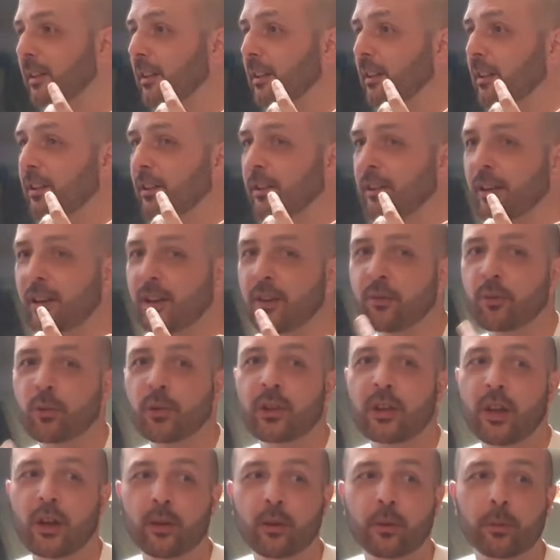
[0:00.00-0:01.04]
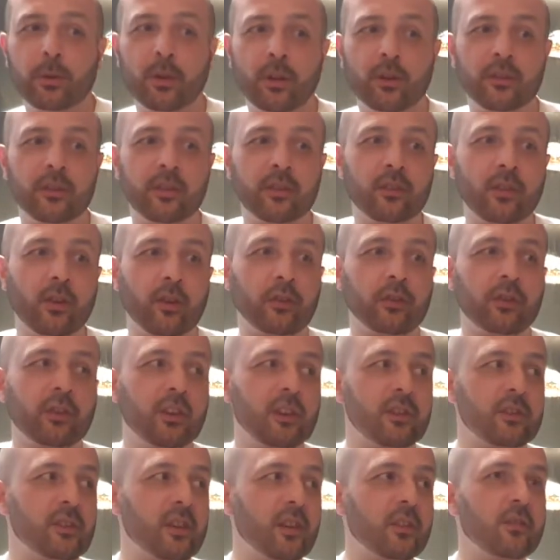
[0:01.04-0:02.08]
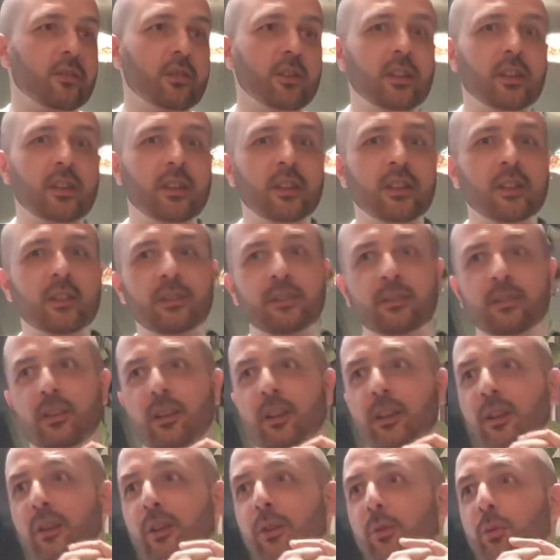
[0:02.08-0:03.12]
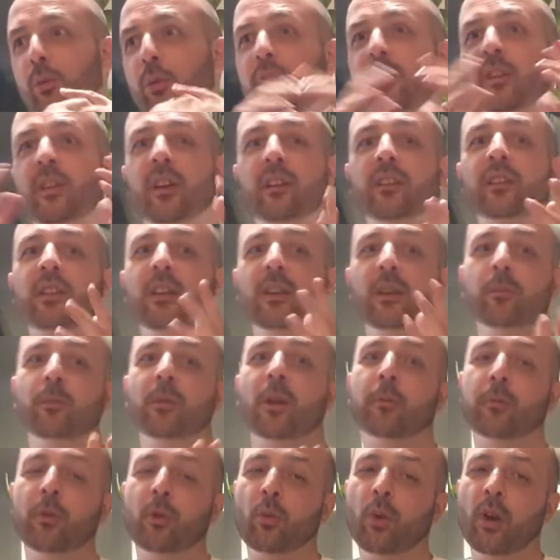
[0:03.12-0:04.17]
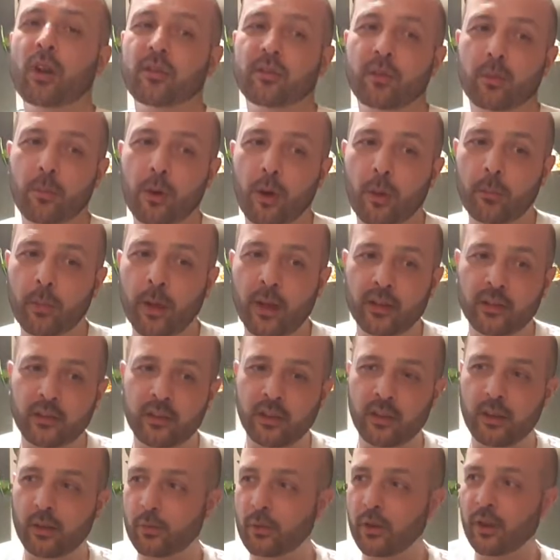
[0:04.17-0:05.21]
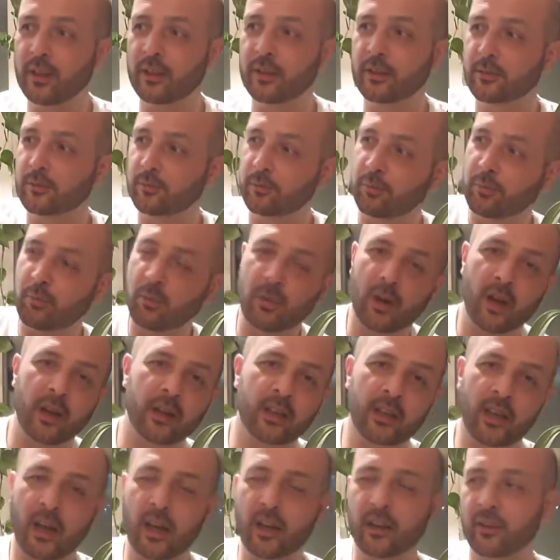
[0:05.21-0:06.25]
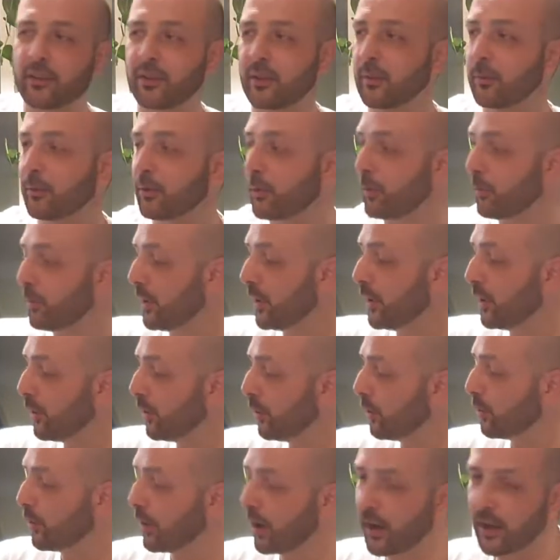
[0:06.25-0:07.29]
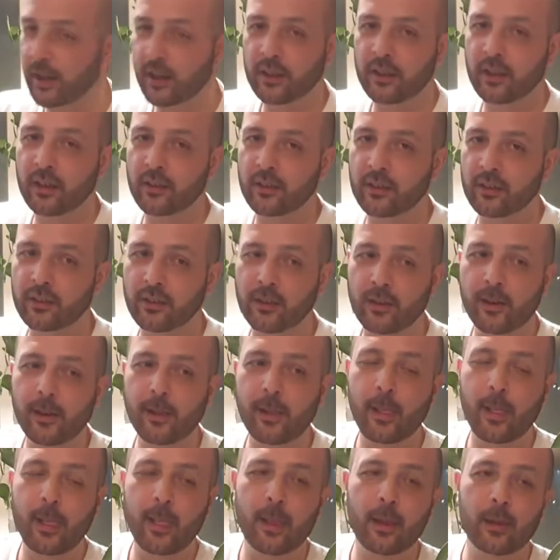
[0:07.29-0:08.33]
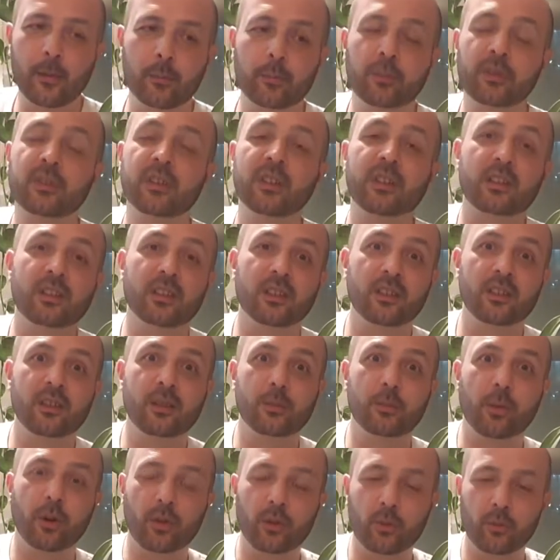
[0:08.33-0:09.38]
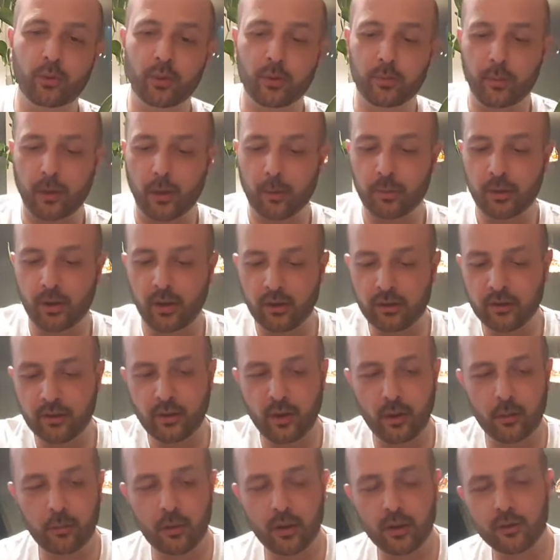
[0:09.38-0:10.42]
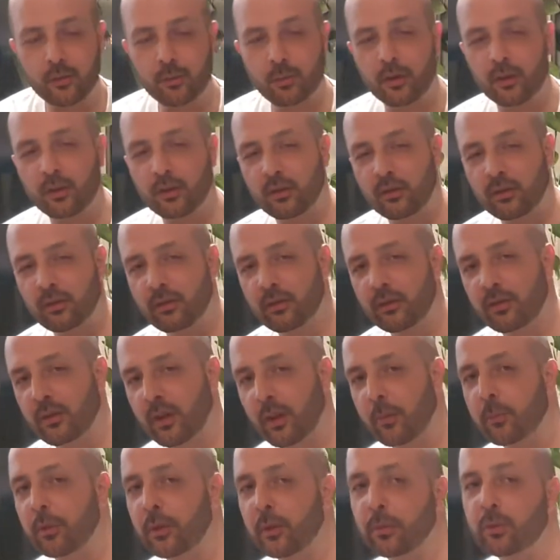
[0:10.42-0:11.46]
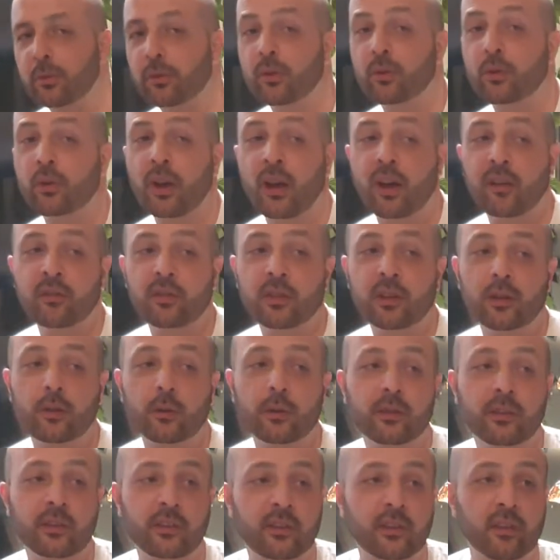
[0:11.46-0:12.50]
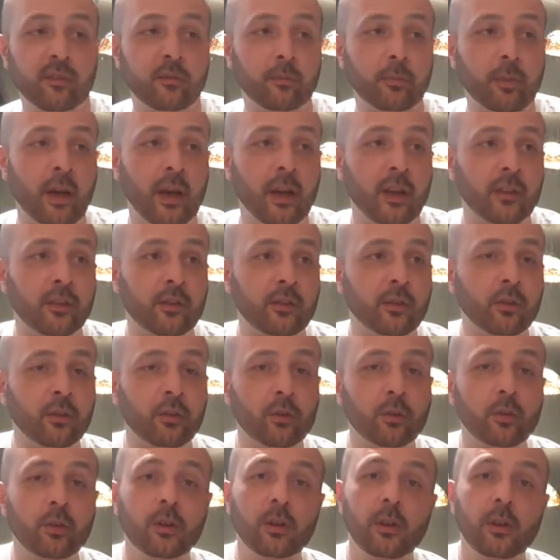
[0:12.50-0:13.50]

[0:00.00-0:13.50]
you know, if we know the plants are toxic, generally we tend to keep them away from our pets anyway. My cat seems to be all right. He doesn't particularly bother with my plant so much, but some people do have inquisitive pets or